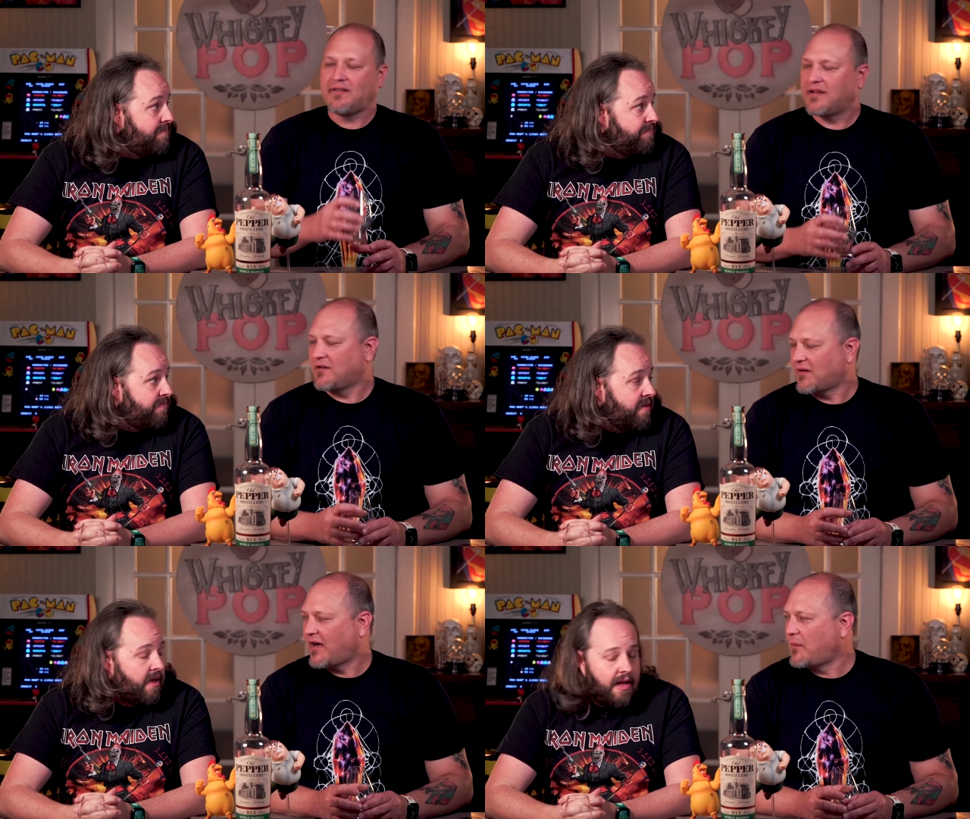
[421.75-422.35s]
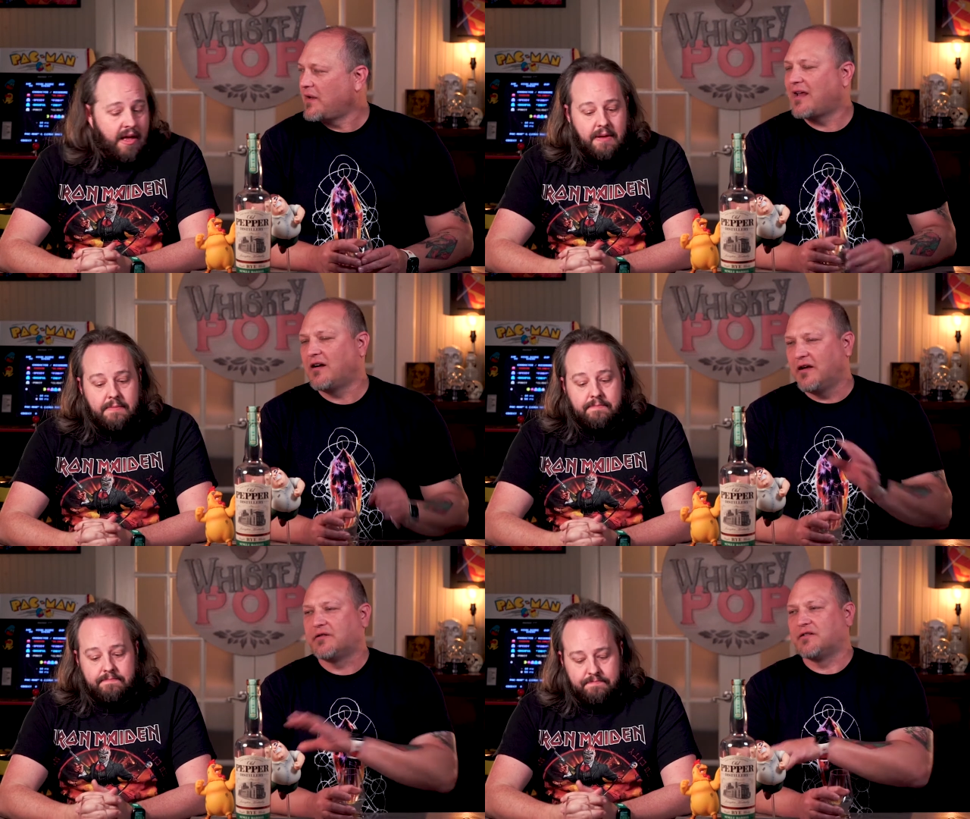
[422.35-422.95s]
Speaker 1: think you're right. I mean, at
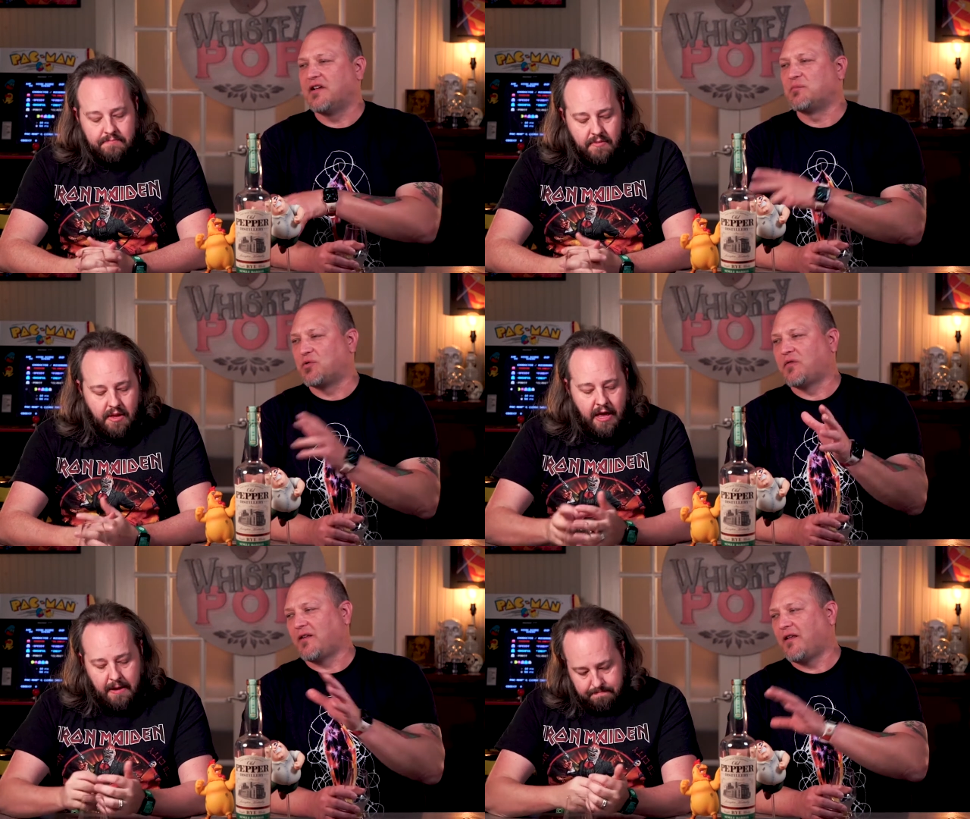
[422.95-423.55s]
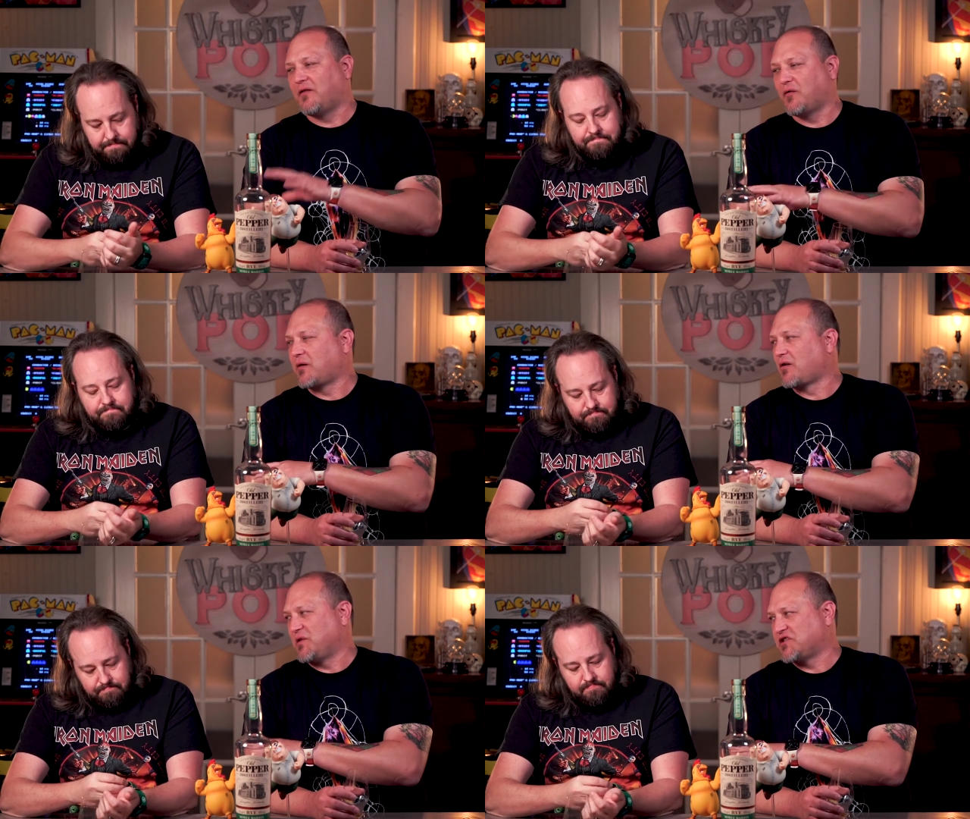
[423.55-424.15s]
110 proof, yeah. I don't think we're
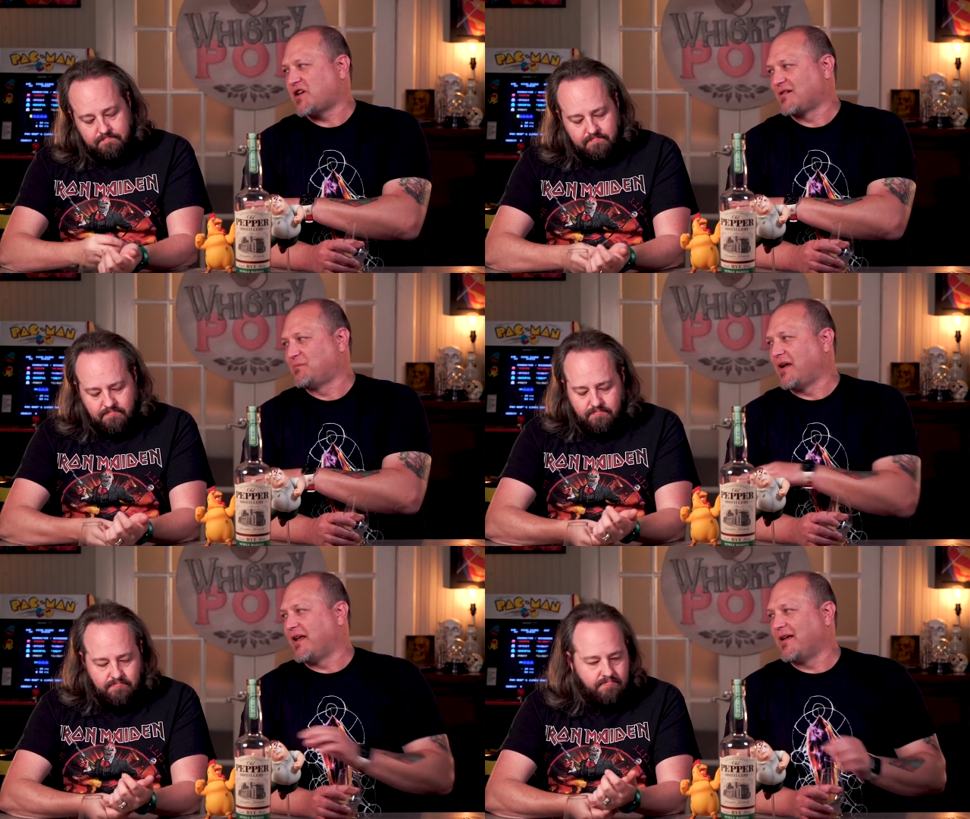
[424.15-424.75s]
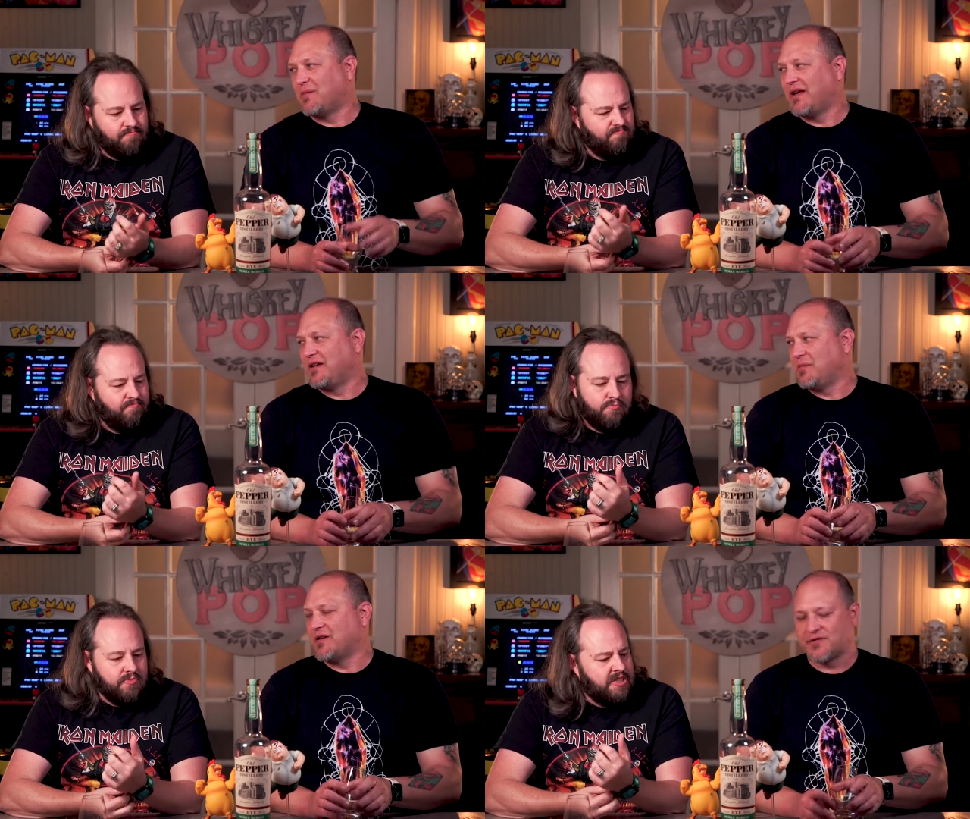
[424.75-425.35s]
going to be shocked by that by
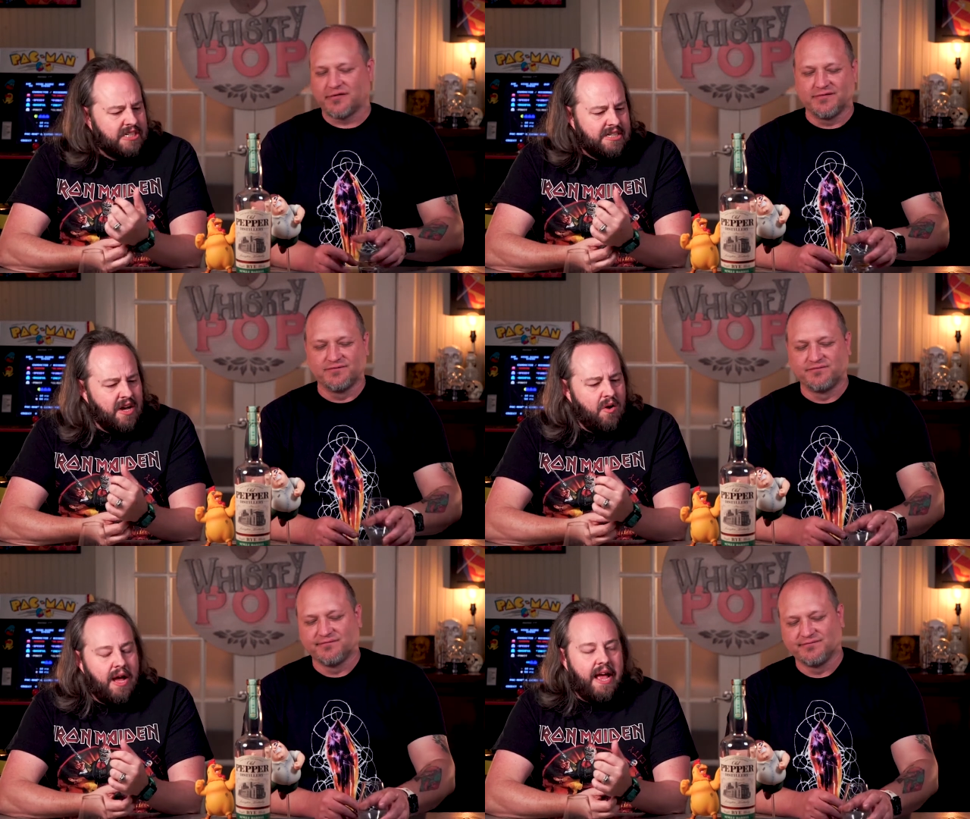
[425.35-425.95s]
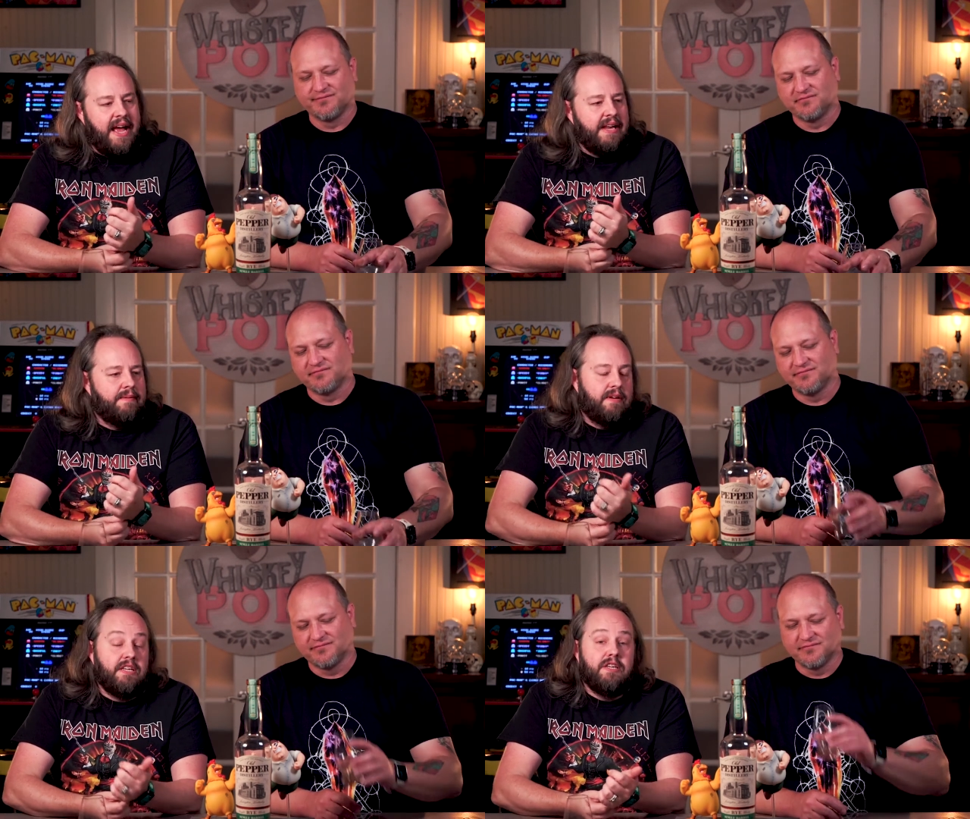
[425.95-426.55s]
any measure.
Speaker 2: No, and
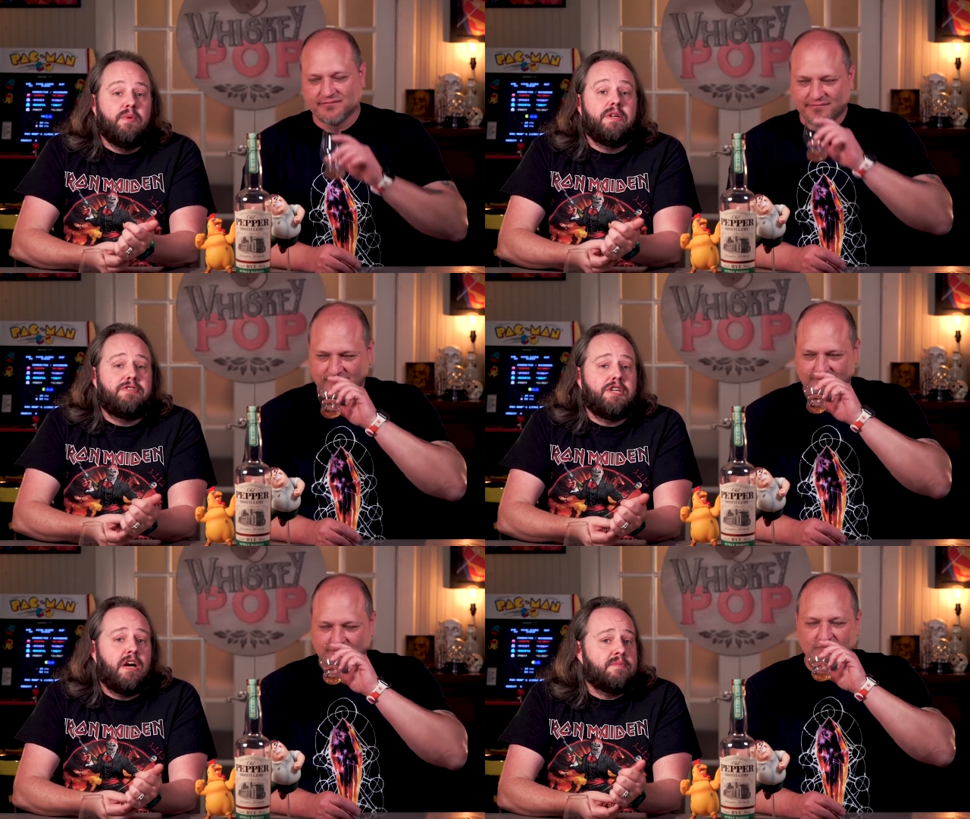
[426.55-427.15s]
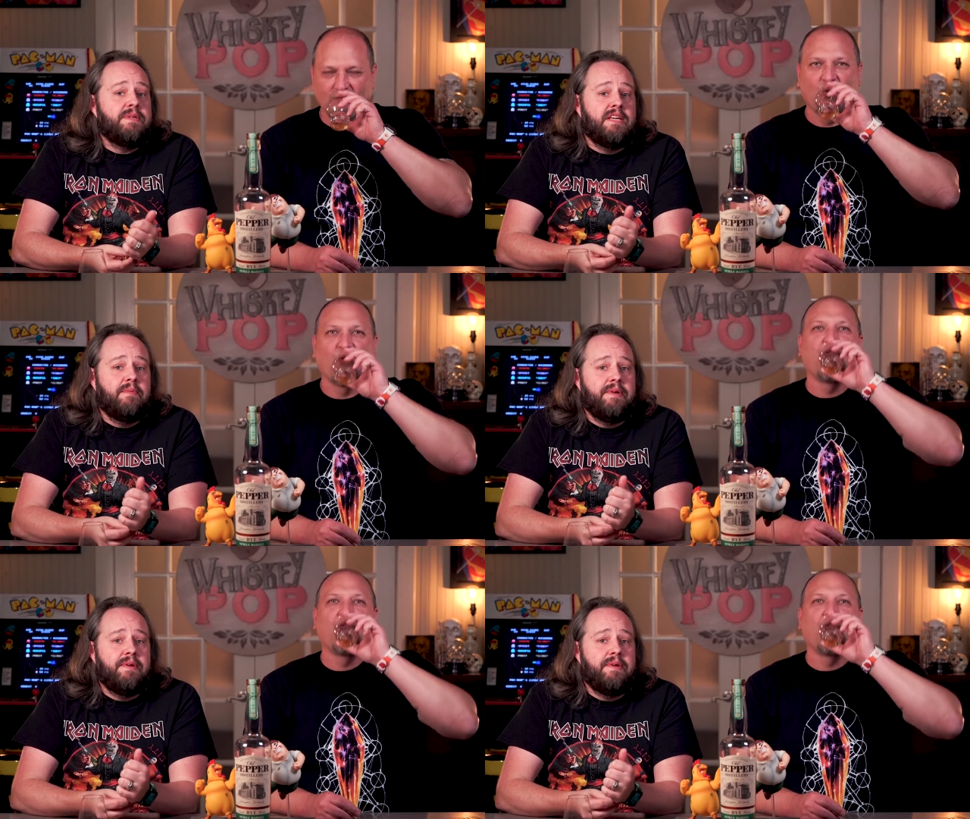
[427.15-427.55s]
you would have shocked me telling